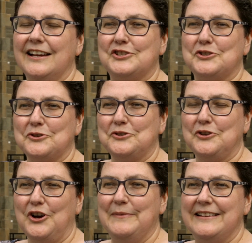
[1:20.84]
a social
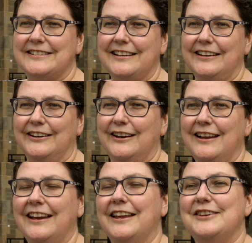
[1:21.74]
commentator
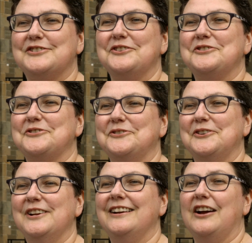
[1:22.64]
and he's
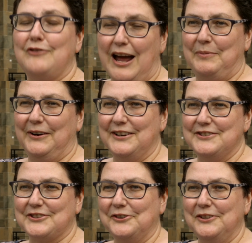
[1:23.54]
also a rapper
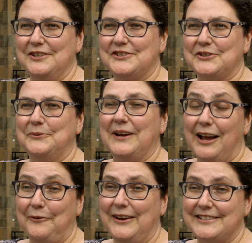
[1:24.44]
in Scotland, so we
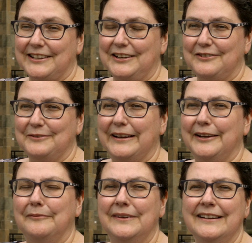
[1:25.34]
can't wait to hear from
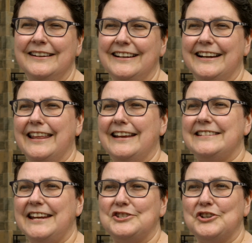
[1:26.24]
him. And then
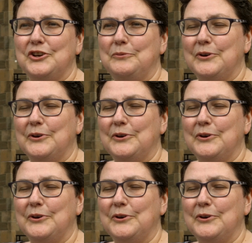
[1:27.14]
day two,